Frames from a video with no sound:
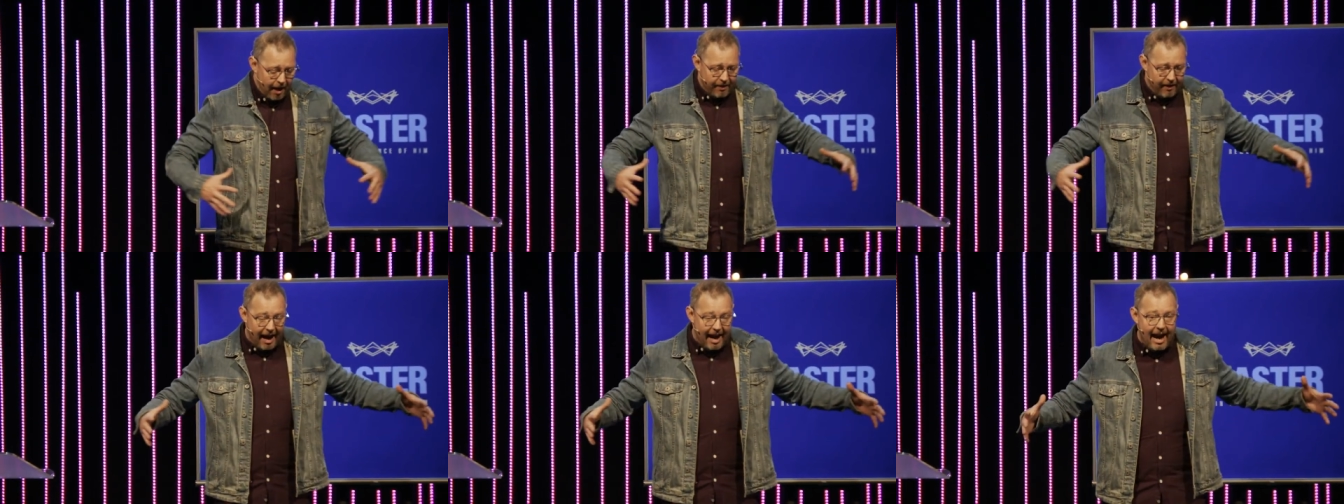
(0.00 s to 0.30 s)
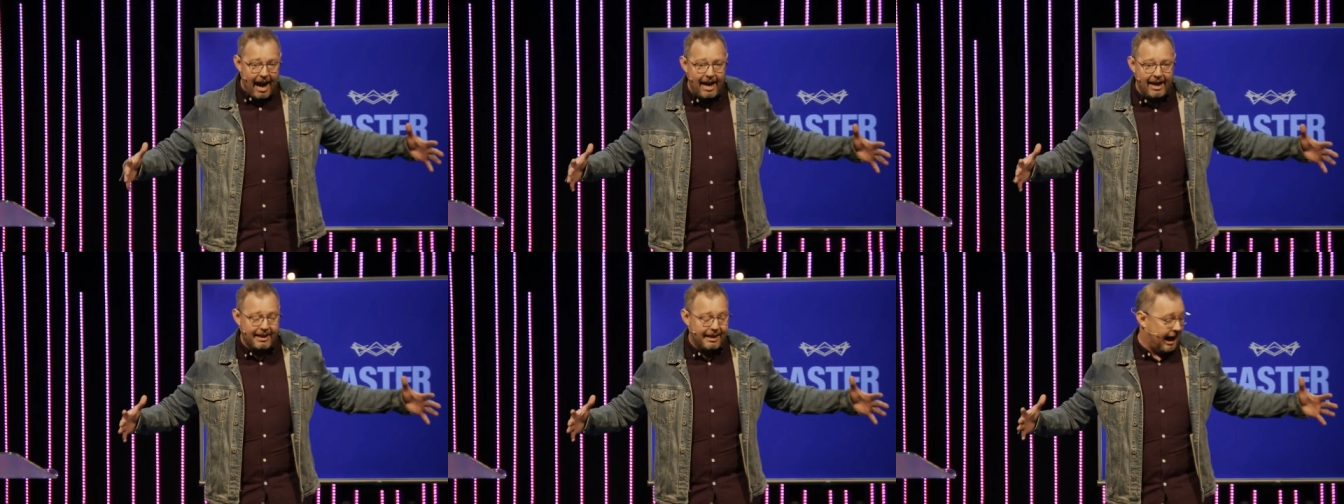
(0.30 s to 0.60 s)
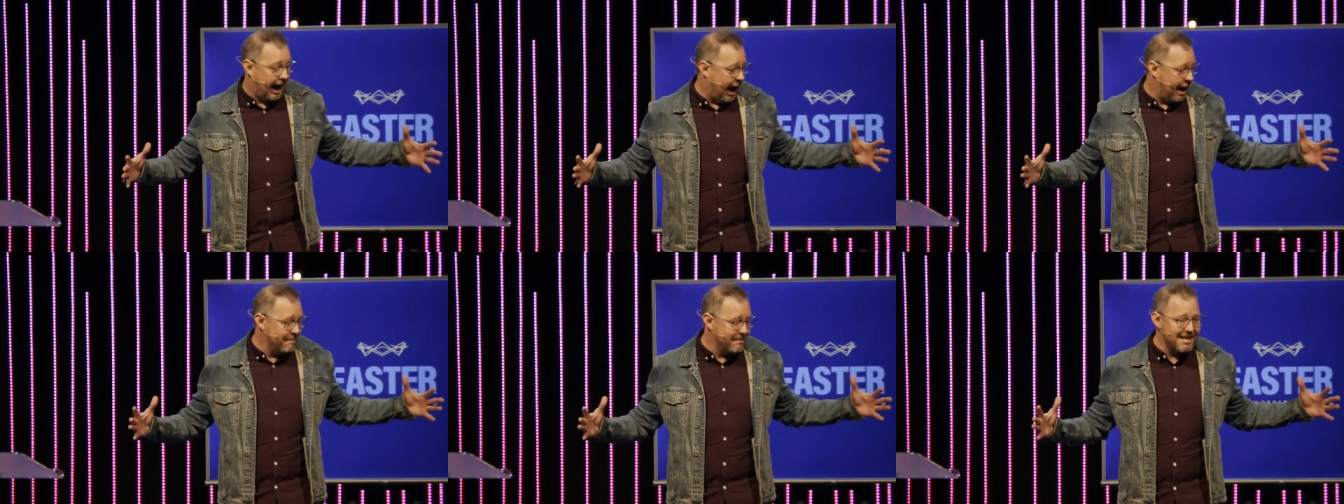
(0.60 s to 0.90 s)
They are
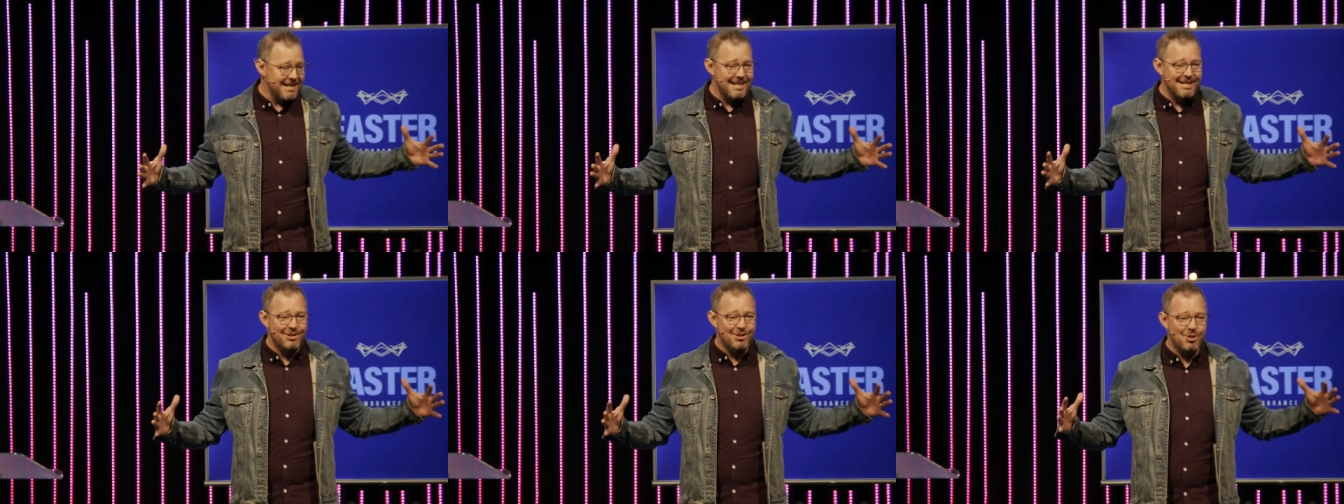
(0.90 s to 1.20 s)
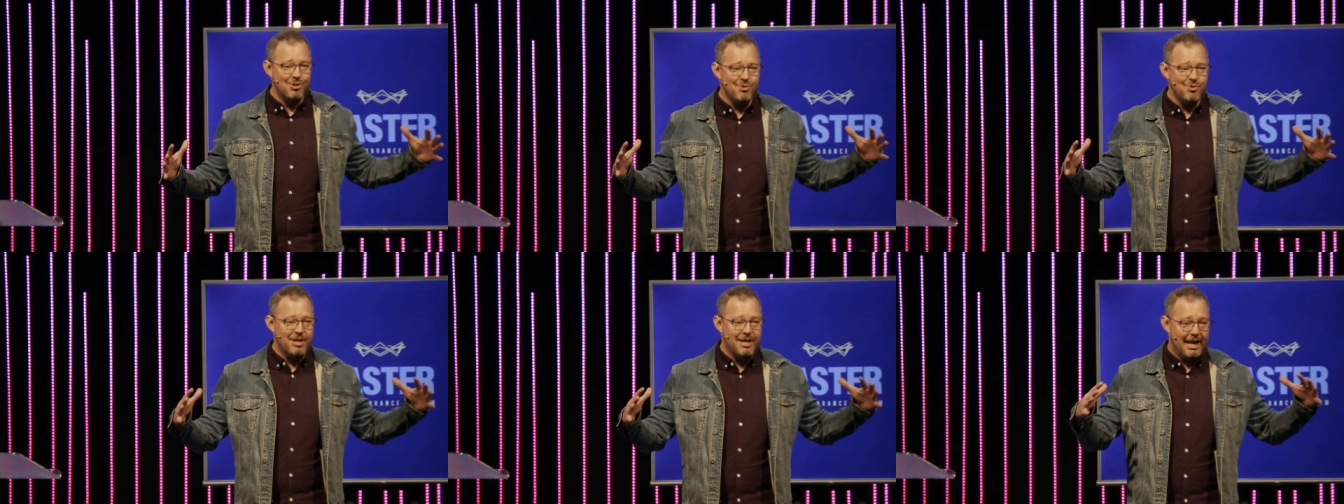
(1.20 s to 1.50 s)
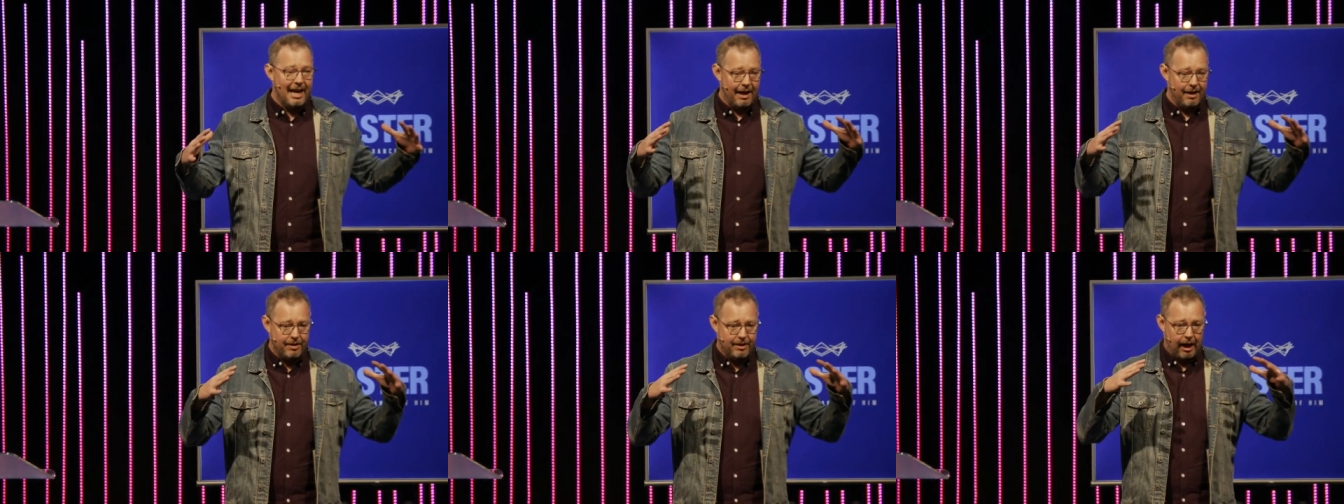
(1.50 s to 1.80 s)
coming
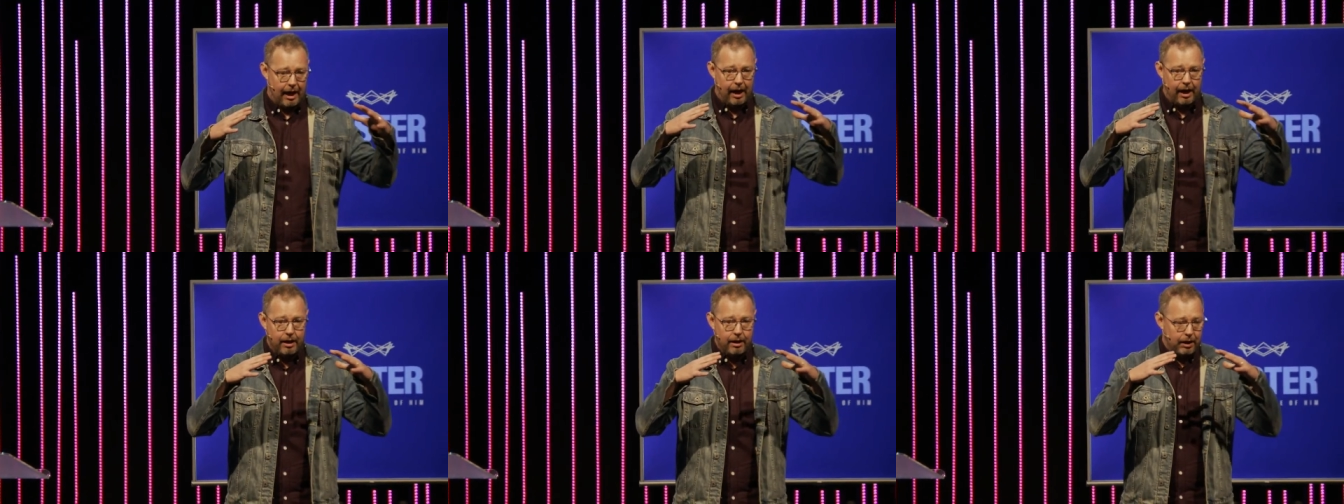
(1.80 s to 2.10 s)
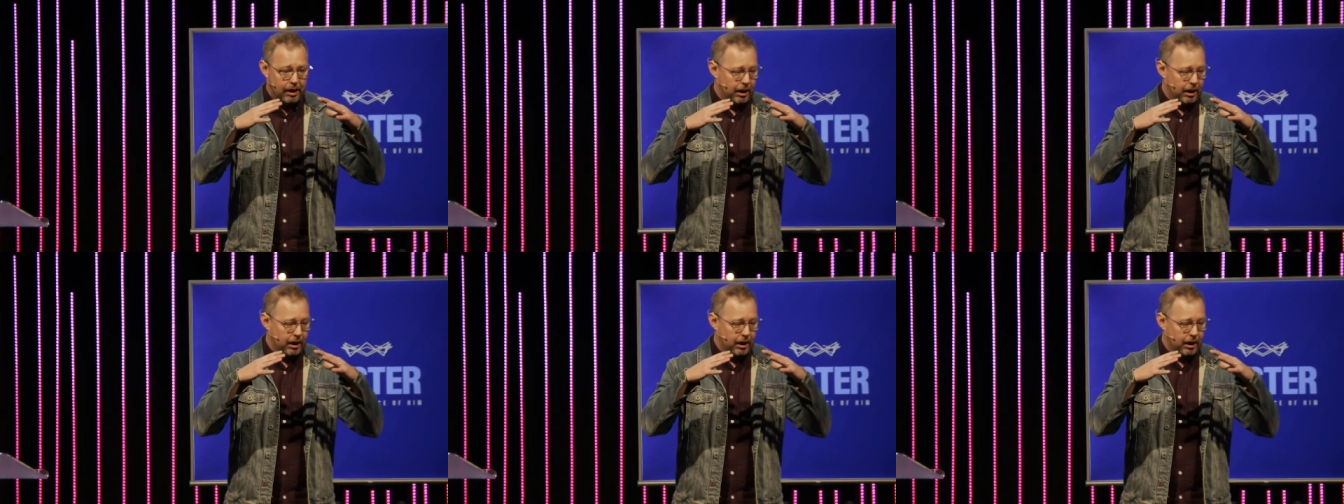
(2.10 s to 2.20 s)
together